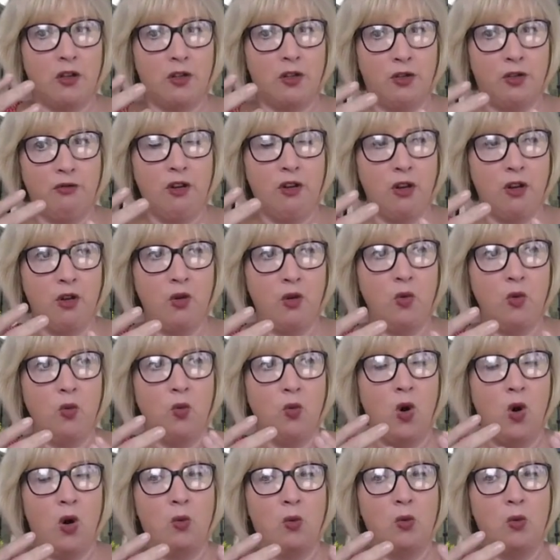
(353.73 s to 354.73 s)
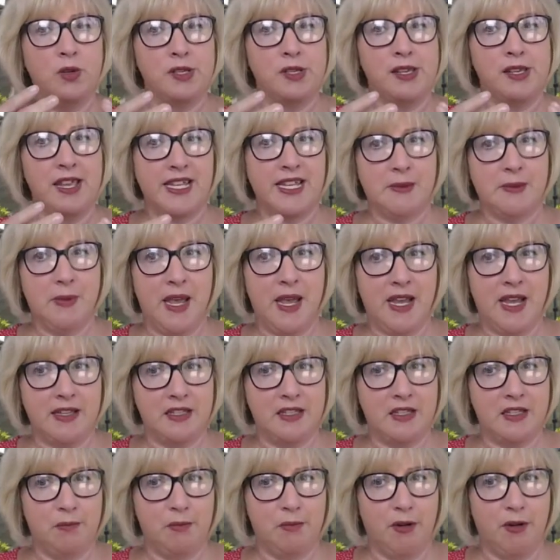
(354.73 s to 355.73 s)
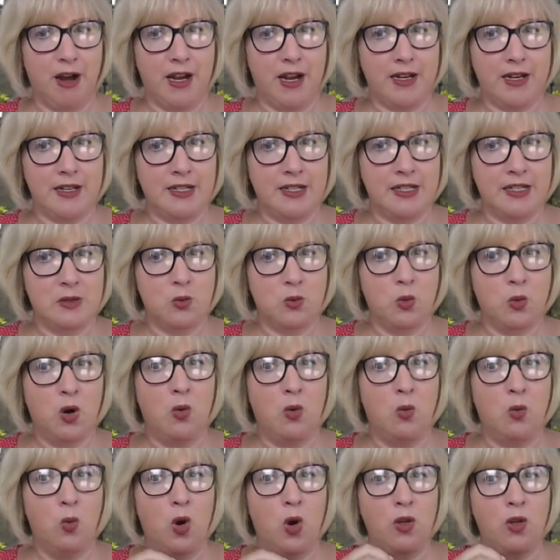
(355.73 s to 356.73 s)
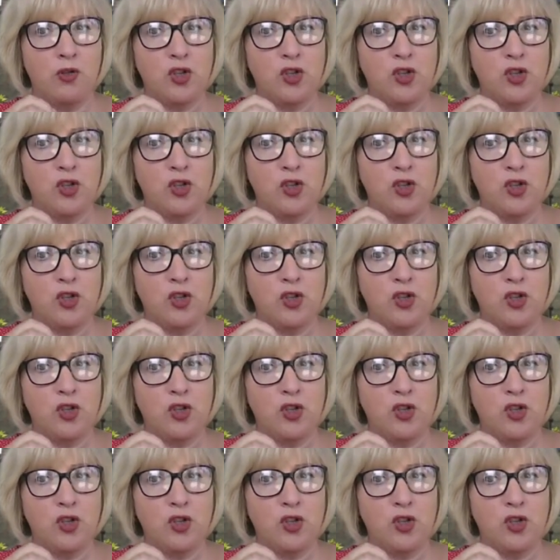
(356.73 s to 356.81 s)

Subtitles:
through what was the expected practice, what